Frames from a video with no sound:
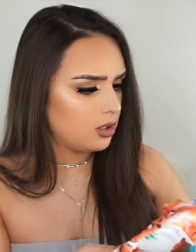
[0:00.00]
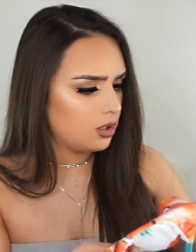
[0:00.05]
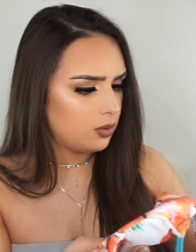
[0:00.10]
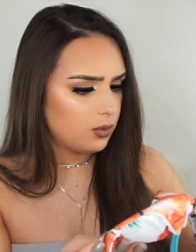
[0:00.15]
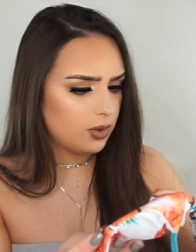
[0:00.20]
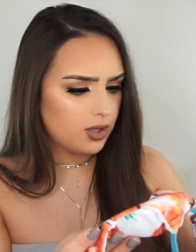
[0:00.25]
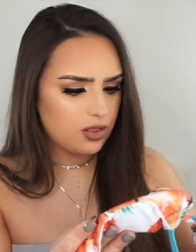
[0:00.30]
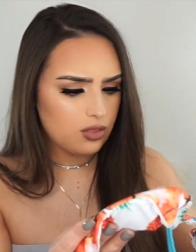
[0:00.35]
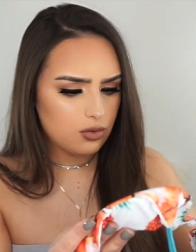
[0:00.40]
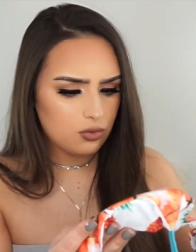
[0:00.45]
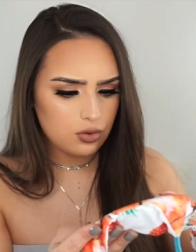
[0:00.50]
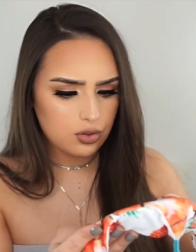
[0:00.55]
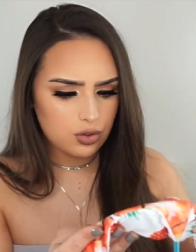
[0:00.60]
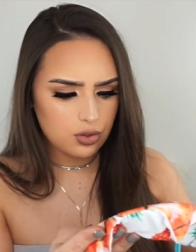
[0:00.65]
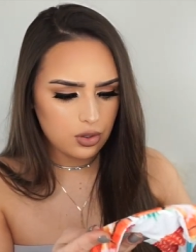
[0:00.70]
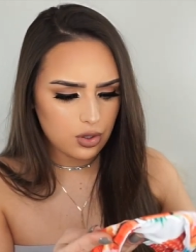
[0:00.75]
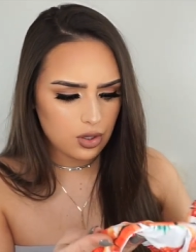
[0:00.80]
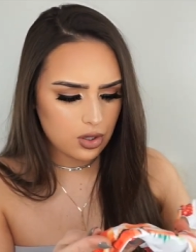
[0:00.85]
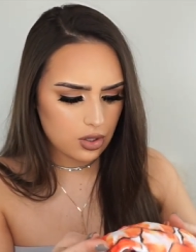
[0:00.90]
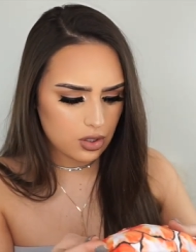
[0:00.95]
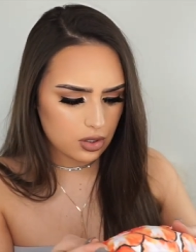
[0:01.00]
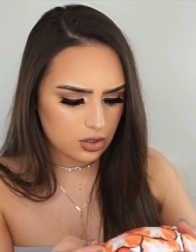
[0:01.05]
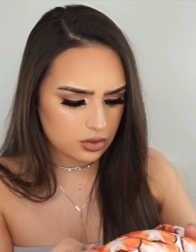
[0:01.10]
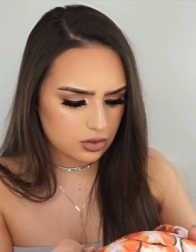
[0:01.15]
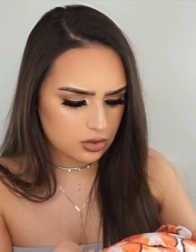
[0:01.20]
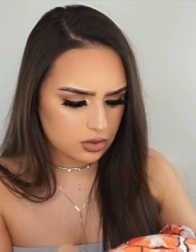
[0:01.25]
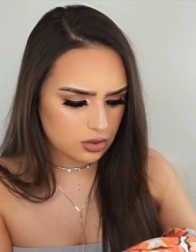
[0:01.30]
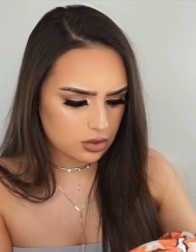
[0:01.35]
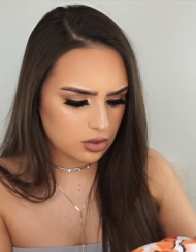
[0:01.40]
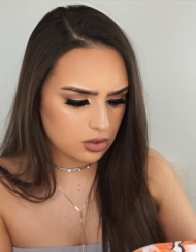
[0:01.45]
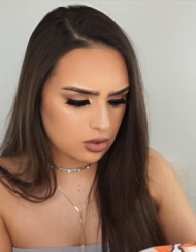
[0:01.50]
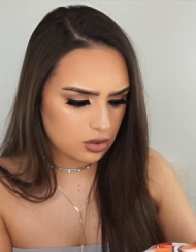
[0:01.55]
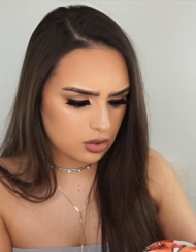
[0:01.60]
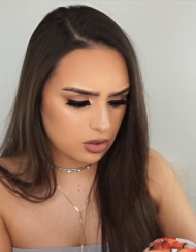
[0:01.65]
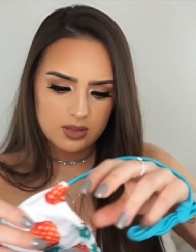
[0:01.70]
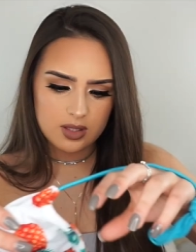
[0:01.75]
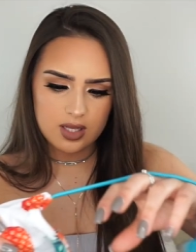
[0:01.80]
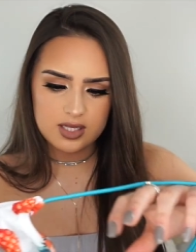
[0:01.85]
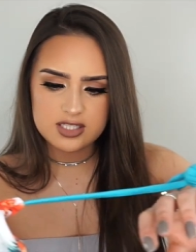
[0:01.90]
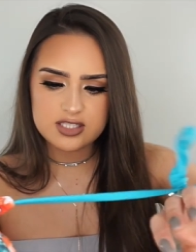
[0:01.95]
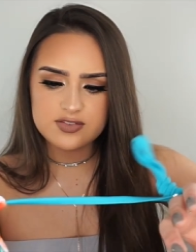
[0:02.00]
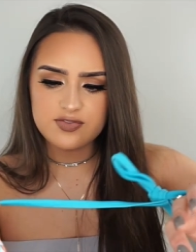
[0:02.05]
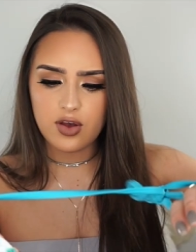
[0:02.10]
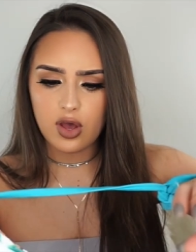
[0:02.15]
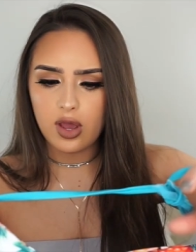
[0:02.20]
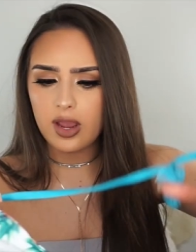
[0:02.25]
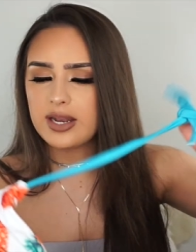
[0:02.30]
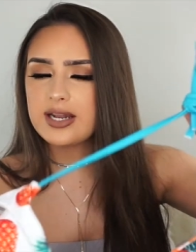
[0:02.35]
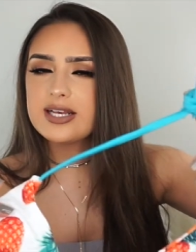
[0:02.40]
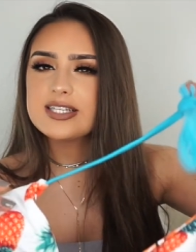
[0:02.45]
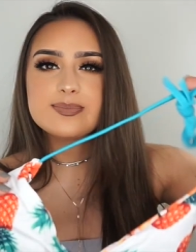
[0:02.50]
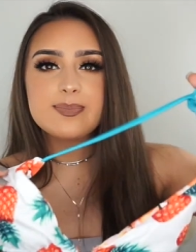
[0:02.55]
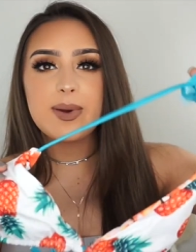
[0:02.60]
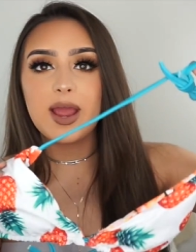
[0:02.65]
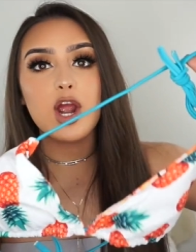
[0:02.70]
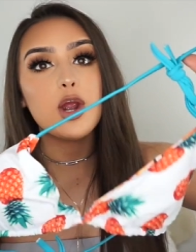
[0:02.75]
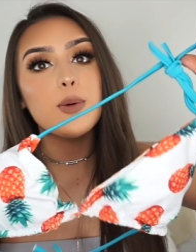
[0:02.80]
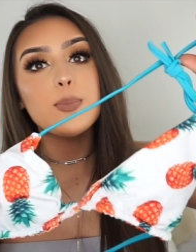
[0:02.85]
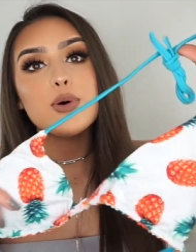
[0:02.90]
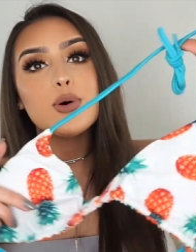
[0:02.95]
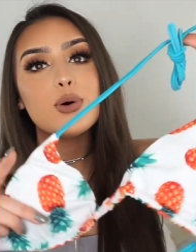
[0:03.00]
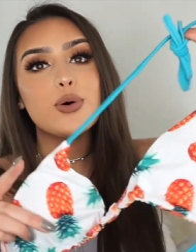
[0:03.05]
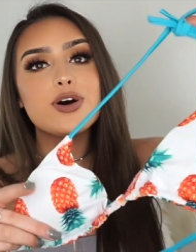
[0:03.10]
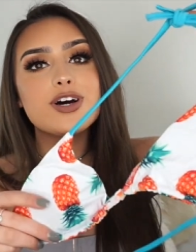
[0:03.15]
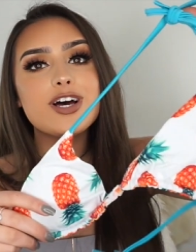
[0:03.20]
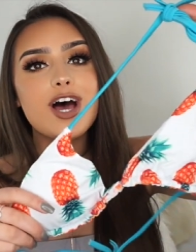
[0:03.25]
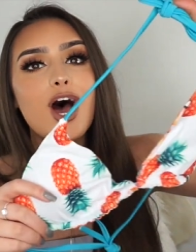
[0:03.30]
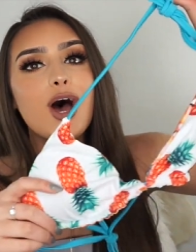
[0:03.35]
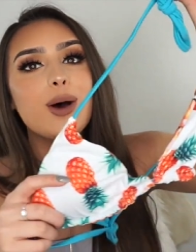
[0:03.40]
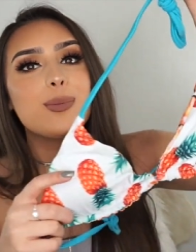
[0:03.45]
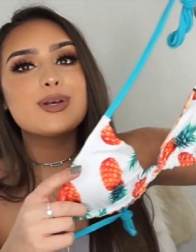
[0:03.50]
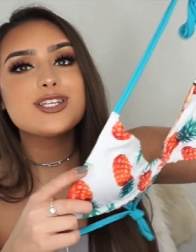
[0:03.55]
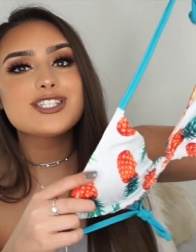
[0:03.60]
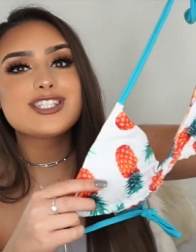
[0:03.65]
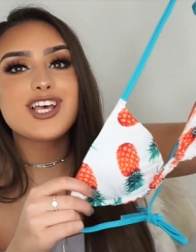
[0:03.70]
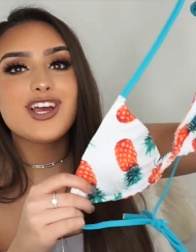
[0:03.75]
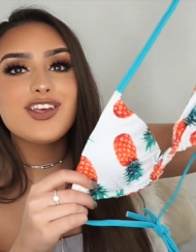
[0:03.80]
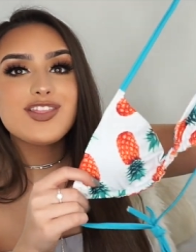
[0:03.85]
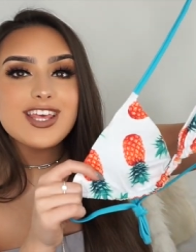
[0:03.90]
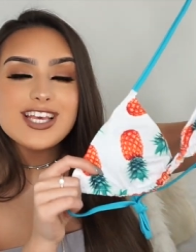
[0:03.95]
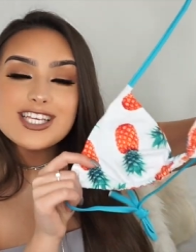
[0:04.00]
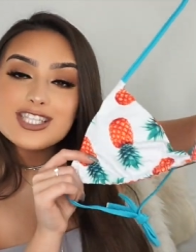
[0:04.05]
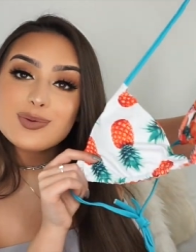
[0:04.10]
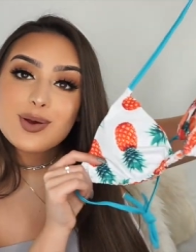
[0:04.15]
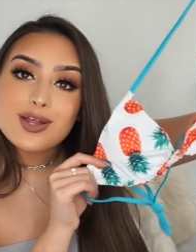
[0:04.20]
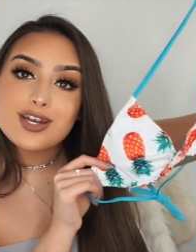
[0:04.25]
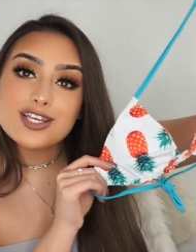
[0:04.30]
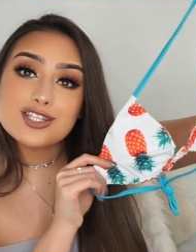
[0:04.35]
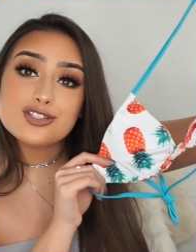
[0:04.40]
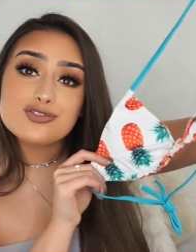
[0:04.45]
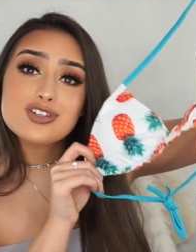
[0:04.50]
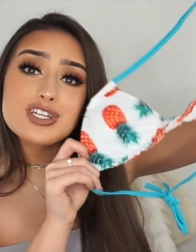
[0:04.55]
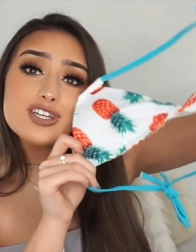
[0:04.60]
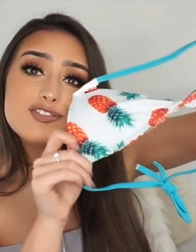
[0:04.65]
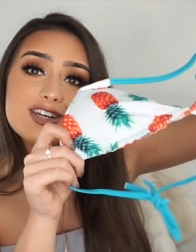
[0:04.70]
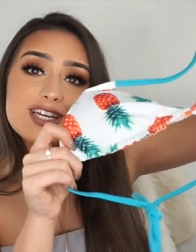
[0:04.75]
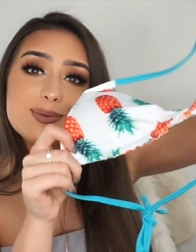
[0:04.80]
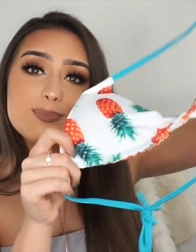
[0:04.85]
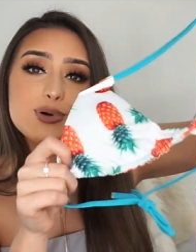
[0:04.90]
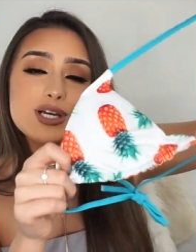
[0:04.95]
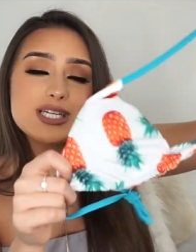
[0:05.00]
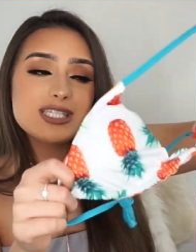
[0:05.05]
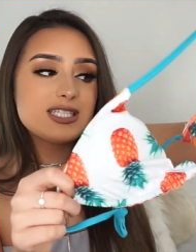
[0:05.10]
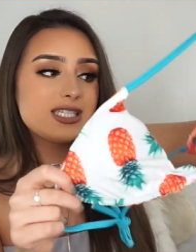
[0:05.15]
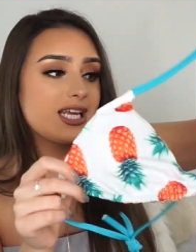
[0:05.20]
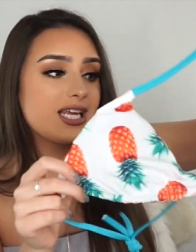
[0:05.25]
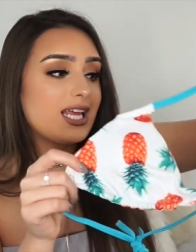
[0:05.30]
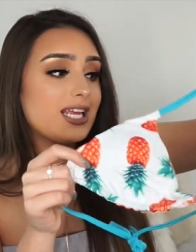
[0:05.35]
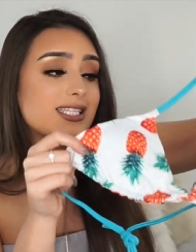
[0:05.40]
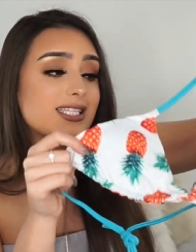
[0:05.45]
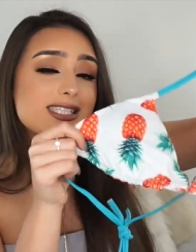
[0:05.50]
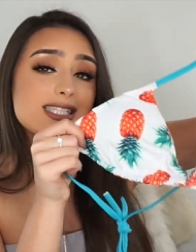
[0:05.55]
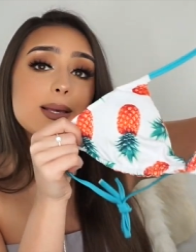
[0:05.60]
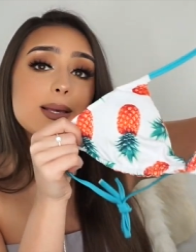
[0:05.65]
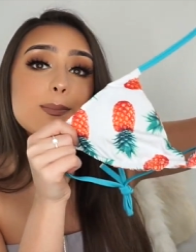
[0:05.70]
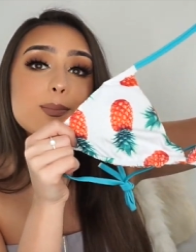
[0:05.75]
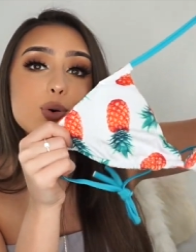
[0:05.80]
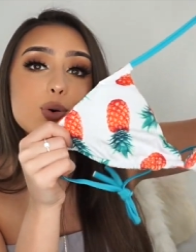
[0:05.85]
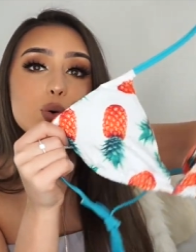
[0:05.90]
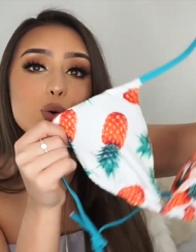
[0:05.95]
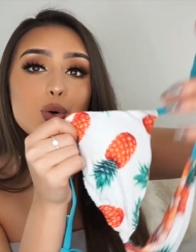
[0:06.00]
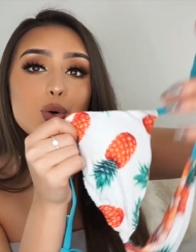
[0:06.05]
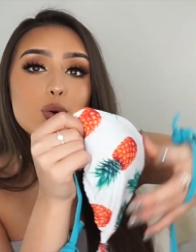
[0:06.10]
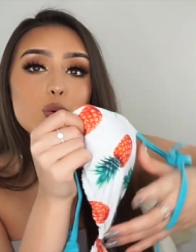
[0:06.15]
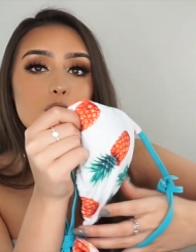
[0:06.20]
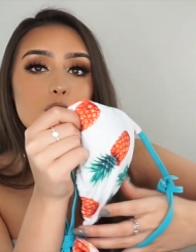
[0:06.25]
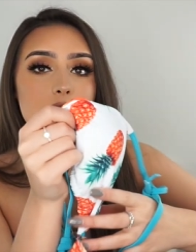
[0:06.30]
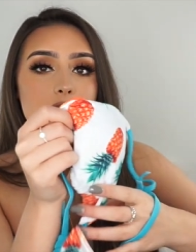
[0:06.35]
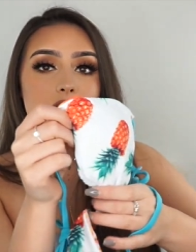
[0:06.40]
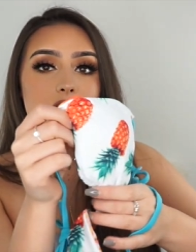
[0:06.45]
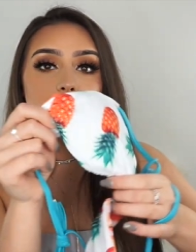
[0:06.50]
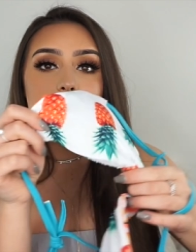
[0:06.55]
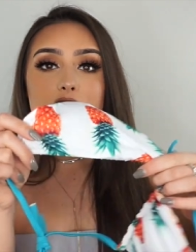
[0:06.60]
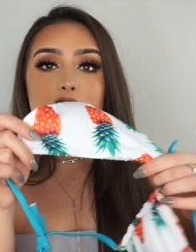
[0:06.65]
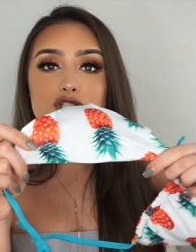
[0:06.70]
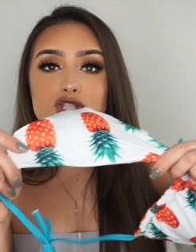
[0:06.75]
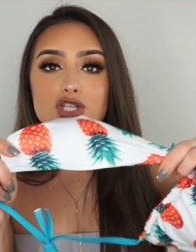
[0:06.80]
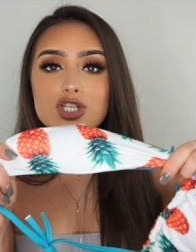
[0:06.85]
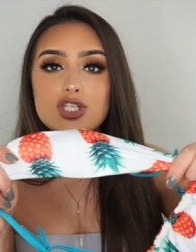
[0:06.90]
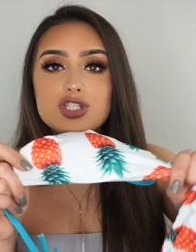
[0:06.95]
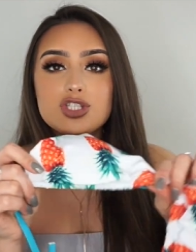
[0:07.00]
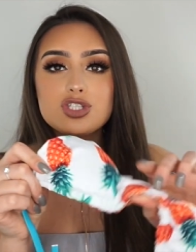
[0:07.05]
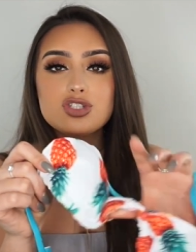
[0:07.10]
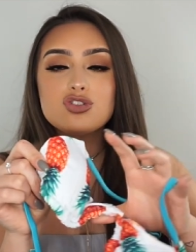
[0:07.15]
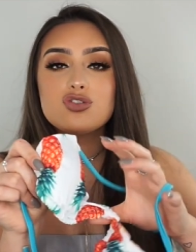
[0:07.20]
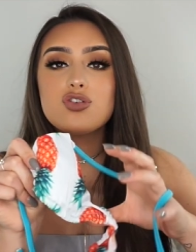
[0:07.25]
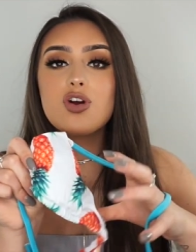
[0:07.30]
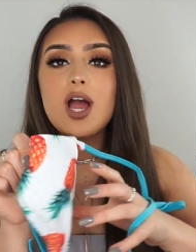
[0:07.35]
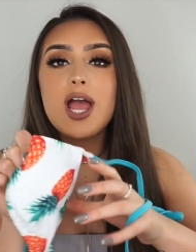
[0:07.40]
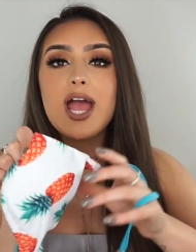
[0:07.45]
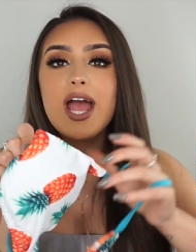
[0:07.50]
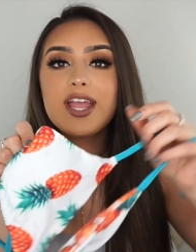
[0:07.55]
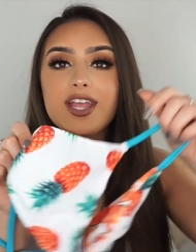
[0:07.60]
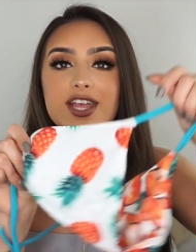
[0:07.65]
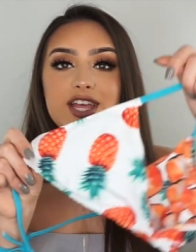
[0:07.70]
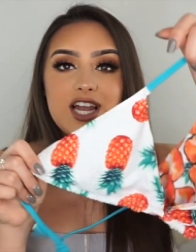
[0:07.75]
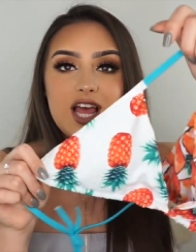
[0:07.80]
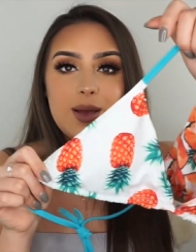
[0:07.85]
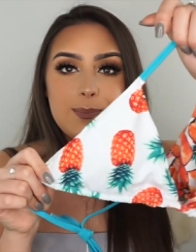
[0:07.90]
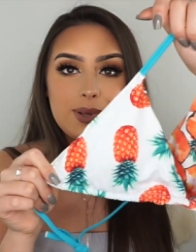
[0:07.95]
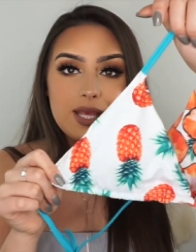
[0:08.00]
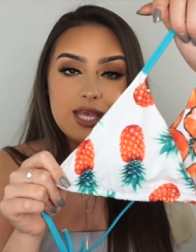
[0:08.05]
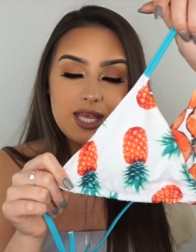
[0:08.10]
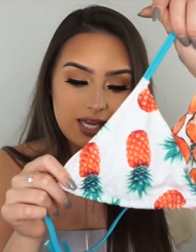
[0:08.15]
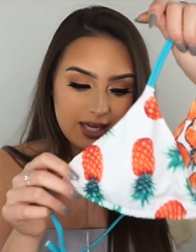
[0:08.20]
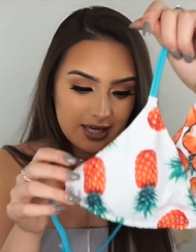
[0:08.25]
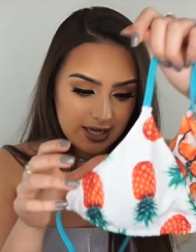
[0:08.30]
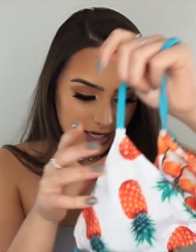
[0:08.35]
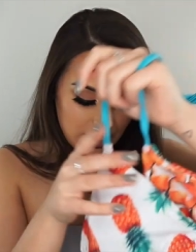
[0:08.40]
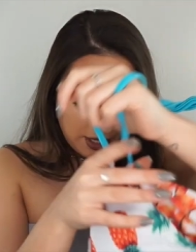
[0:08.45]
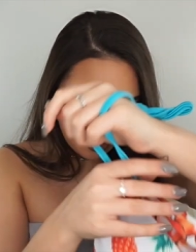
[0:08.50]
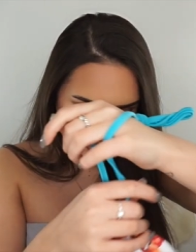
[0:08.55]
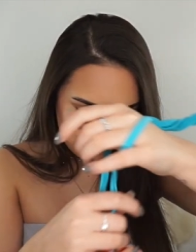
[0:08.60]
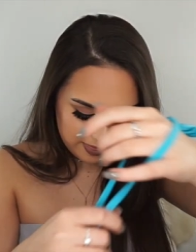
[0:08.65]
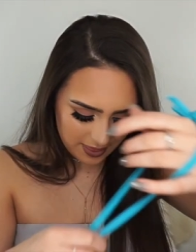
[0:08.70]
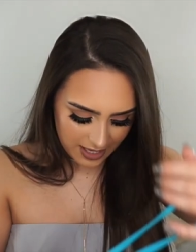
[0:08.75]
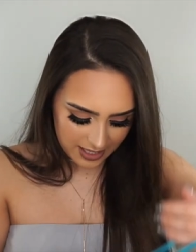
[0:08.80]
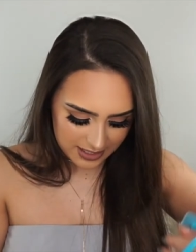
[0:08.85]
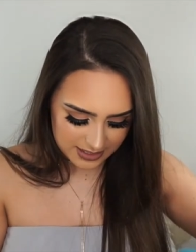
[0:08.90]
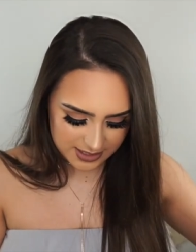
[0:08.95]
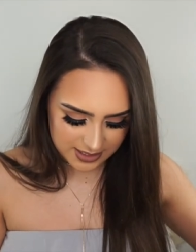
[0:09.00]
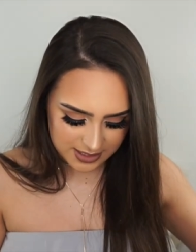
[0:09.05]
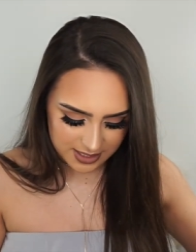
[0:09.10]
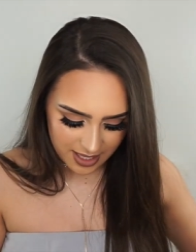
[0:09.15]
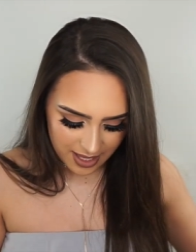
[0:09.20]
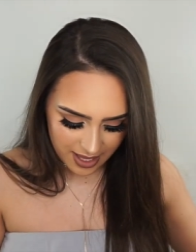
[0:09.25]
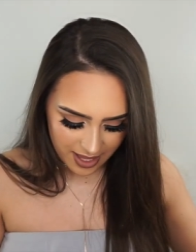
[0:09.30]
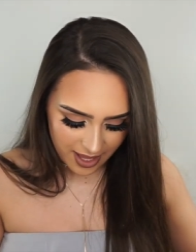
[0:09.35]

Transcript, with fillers: Well, oh, I thought you could. It's fine, it's bearable. Um, so this one is really, really pretty, simple, just triangular bikini like this.